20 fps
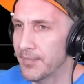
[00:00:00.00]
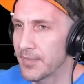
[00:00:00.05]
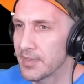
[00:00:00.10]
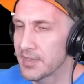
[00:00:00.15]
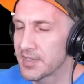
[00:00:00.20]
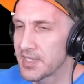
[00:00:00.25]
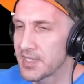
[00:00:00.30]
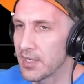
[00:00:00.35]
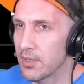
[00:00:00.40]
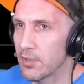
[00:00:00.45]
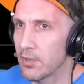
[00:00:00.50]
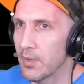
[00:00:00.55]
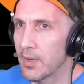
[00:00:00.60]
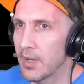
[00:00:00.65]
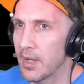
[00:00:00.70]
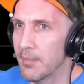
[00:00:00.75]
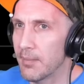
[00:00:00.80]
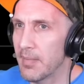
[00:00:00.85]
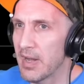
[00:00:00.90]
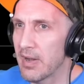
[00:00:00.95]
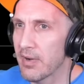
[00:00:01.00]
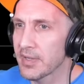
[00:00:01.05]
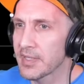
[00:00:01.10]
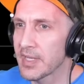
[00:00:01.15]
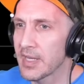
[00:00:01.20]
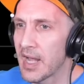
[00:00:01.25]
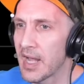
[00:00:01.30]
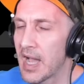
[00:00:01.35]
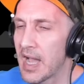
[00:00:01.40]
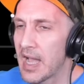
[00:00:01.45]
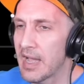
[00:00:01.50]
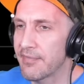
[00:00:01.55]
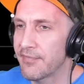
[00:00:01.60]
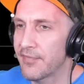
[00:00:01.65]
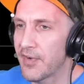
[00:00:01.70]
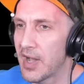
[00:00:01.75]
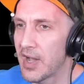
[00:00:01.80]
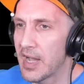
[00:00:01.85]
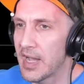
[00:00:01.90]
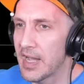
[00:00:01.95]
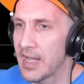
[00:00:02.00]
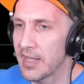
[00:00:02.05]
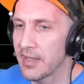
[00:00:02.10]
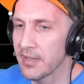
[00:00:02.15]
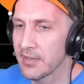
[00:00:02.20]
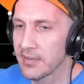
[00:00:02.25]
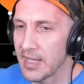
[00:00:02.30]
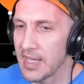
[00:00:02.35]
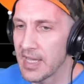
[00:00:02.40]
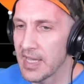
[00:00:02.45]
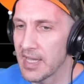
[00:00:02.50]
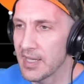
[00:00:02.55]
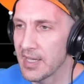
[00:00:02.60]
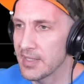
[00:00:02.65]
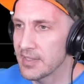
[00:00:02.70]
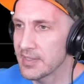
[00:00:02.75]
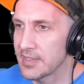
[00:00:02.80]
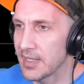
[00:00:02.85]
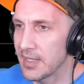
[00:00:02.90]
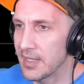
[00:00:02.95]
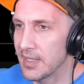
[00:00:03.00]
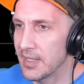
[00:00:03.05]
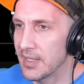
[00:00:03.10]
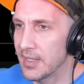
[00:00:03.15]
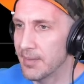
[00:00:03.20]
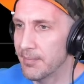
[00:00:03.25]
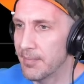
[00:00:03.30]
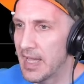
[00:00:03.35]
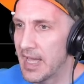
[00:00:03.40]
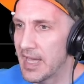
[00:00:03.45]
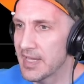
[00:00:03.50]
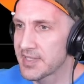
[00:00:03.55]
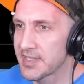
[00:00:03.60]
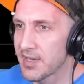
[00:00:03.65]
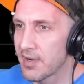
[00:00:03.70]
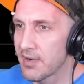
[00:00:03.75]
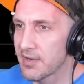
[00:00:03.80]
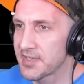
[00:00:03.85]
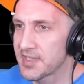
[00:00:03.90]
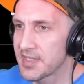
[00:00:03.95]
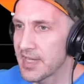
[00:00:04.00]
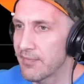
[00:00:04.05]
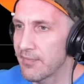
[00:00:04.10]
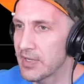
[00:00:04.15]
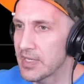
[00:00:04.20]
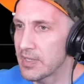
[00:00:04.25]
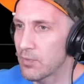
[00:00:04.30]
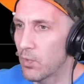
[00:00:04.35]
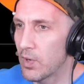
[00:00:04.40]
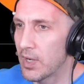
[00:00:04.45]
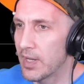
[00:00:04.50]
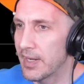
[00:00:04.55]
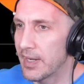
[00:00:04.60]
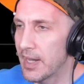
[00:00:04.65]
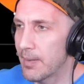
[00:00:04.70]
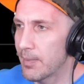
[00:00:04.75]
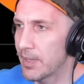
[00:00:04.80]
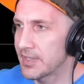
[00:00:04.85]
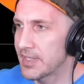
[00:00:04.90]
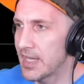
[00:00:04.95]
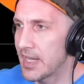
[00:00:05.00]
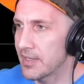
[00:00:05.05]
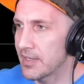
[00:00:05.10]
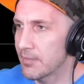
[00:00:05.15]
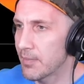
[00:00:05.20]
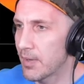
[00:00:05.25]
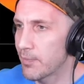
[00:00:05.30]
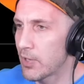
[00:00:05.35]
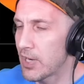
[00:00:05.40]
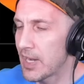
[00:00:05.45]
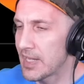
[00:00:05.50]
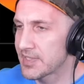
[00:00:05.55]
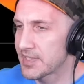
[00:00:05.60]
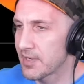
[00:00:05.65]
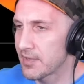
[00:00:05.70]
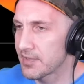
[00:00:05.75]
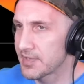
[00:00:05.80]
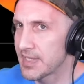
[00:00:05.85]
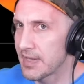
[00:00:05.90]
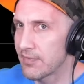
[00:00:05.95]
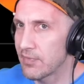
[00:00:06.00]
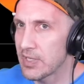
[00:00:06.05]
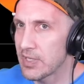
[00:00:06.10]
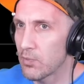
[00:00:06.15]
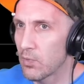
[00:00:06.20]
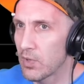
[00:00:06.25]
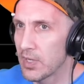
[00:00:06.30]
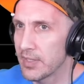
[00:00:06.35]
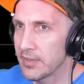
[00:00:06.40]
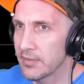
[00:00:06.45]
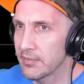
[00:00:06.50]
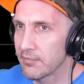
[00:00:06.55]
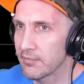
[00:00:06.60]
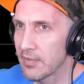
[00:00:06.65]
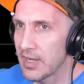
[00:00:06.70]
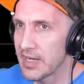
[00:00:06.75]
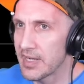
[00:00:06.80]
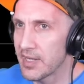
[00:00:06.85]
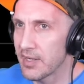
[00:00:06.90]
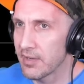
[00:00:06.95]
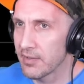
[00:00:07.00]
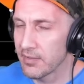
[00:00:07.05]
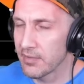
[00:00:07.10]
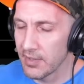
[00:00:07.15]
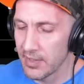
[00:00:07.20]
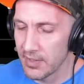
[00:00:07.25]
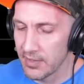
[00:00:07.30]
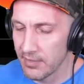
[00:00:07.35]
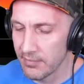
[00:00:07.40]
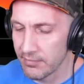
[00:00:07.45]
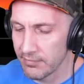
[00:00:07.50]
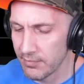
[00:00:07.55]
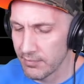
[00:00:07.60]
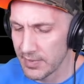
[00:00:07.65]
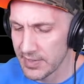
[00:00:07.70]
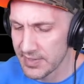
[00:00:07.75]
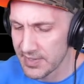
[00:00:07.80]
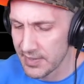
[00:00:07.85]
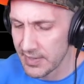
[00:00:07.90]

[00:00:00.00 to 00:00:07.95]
So American Hi-Fi and SR-71. How about that? You remember SR-71? Right here, or what is